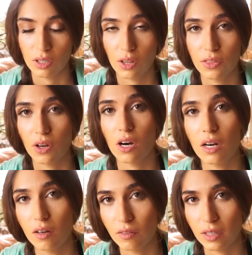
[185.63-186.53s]
The
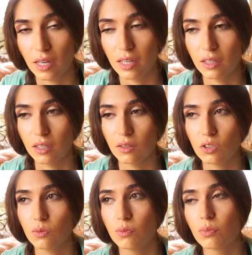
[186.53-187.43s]
thought of it and the
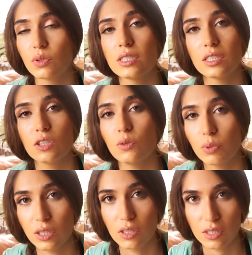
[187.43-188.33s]
prison you
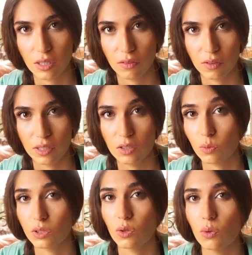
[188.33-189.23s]
put yourself in
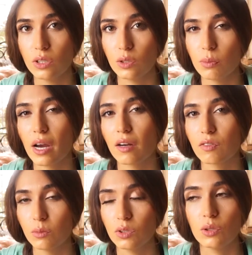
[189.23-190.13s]
is what's holding you back
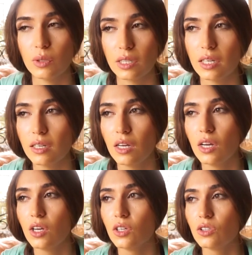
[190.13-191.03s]
from doing it.
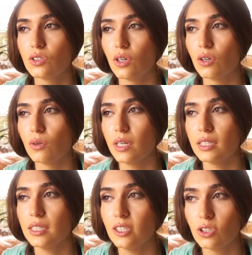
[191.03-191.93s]
So
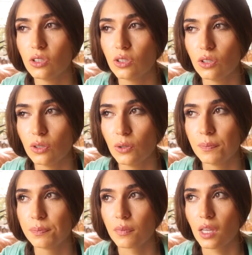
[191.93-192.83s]
it teaches you